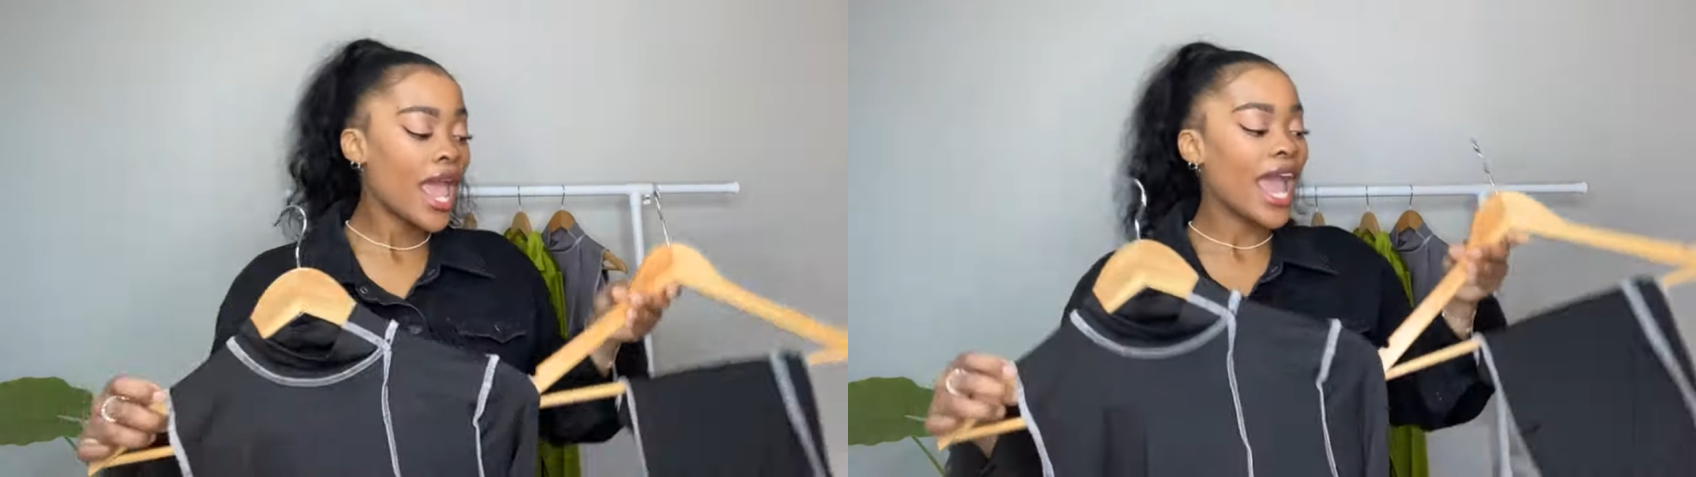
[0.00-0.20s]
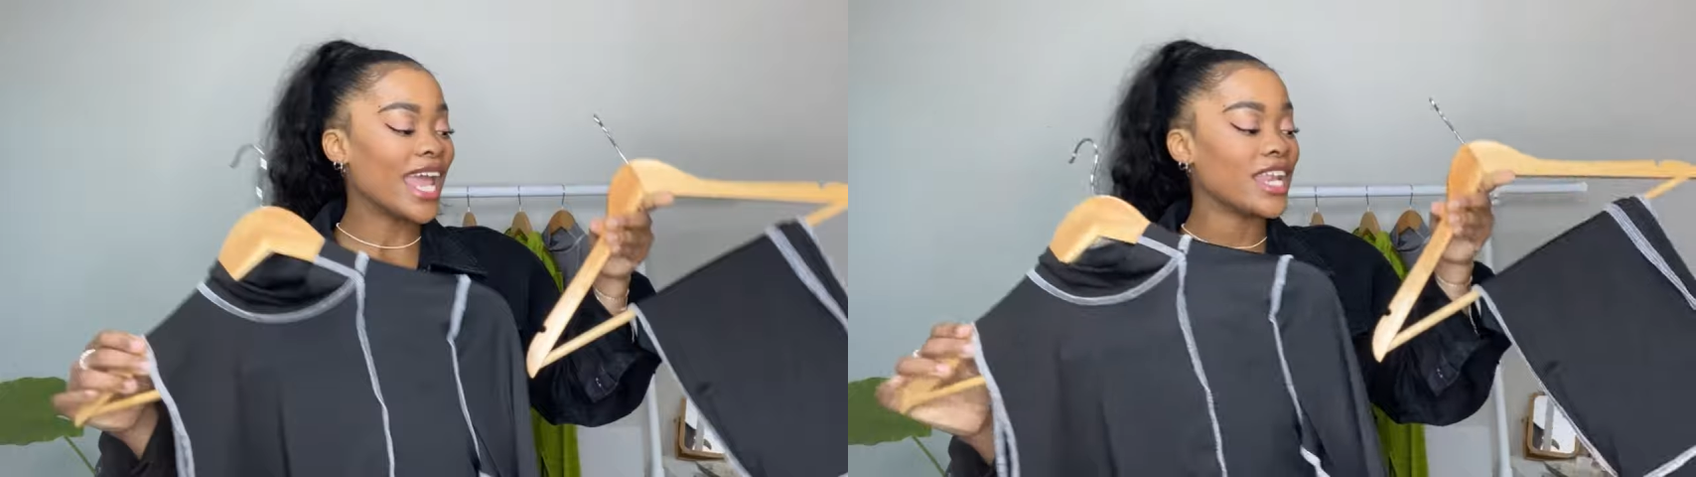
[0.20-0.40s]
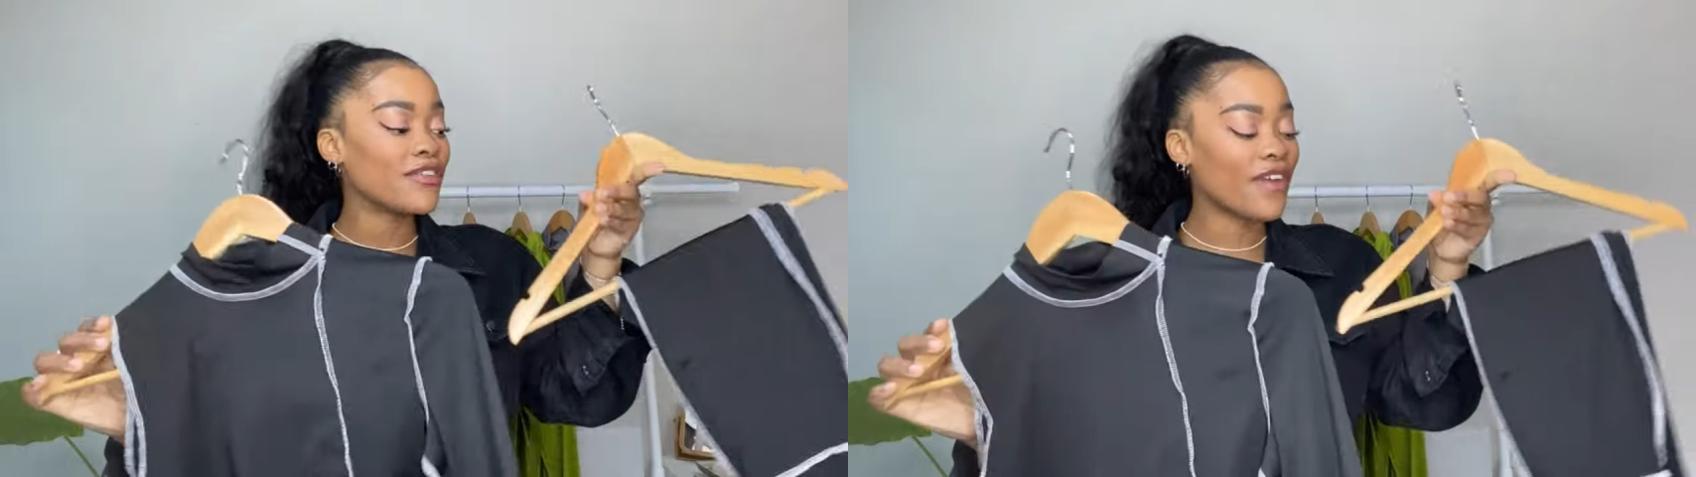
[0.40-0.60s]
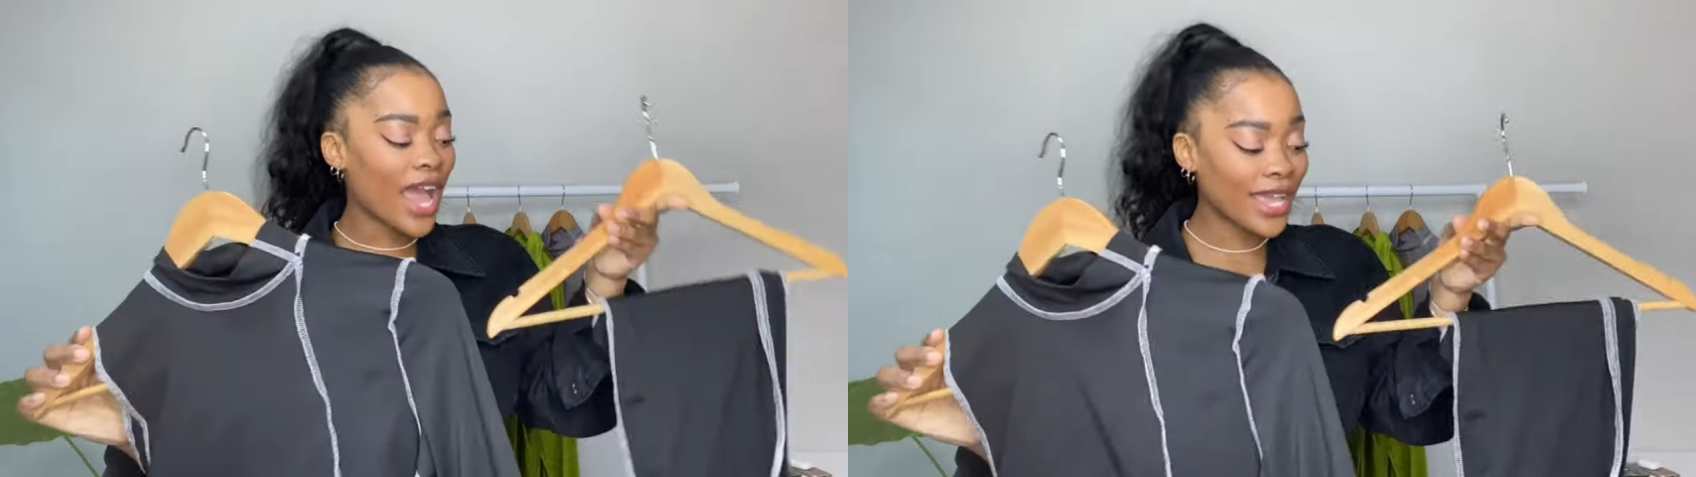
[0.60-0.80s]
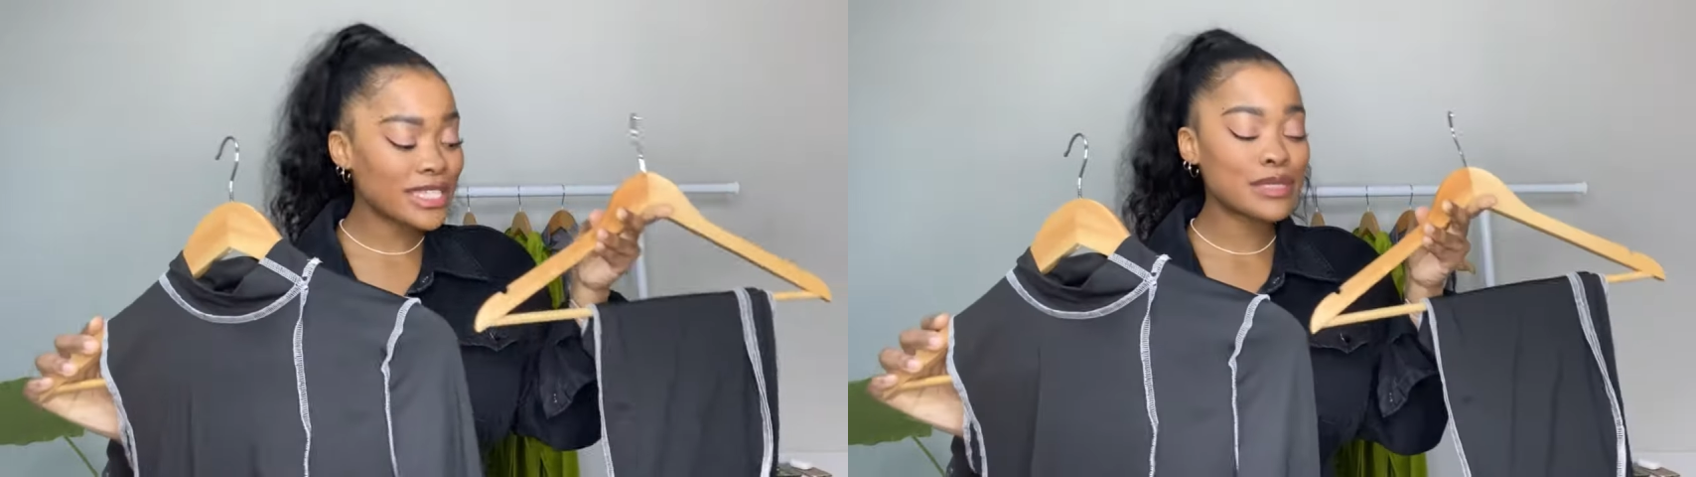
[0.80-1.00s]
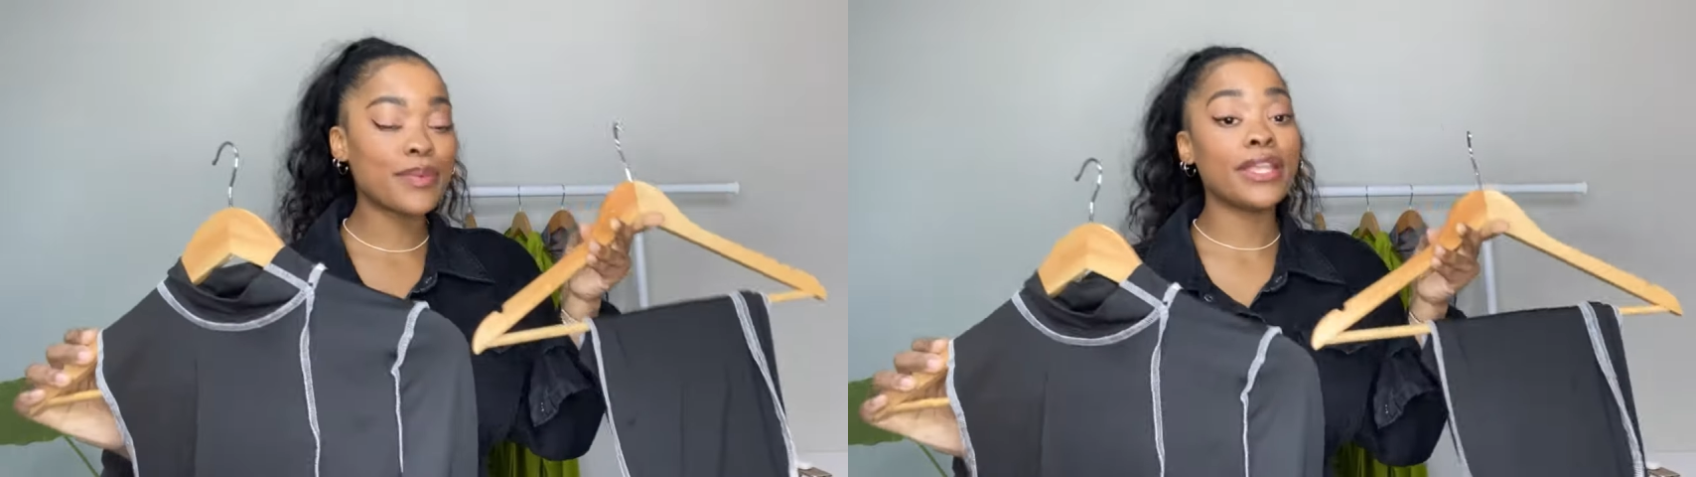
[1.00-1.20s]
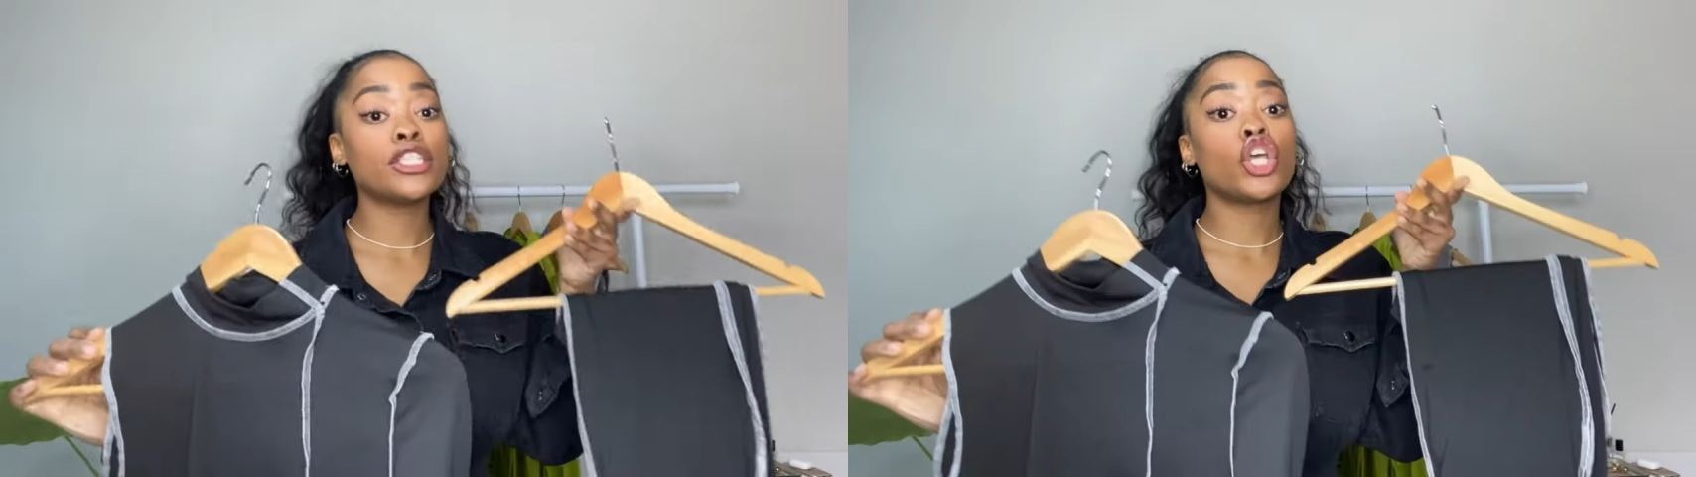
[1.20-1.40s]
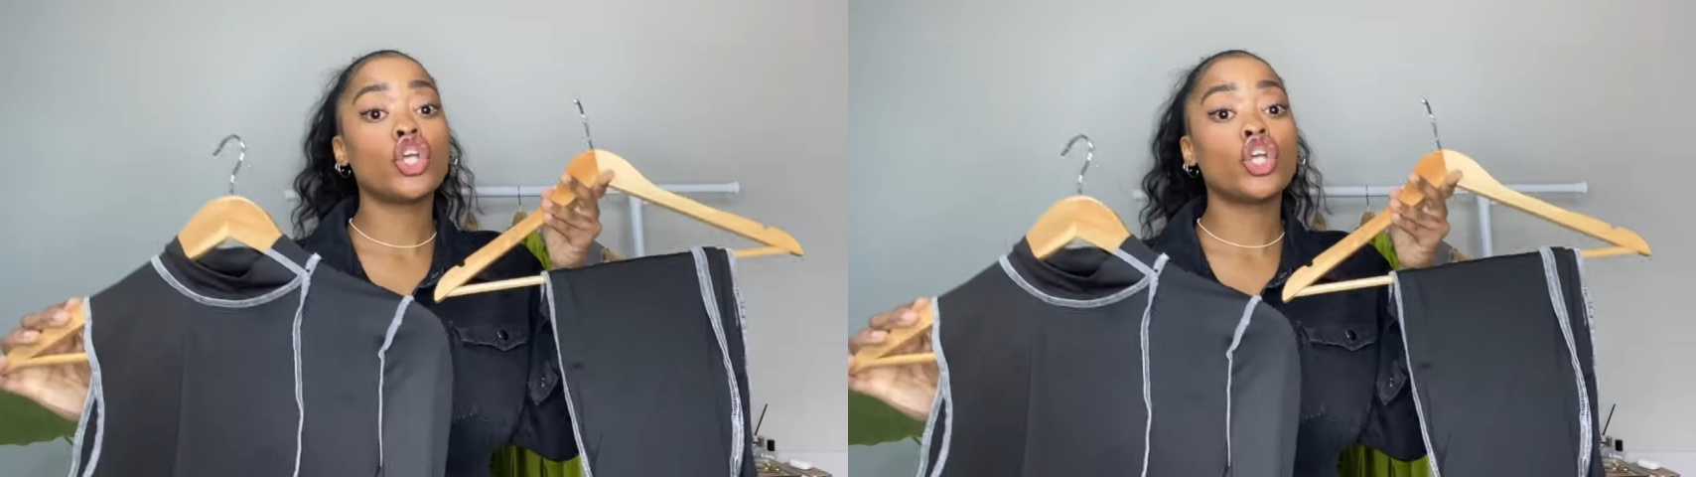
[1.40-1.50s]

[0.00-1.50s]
And if I spent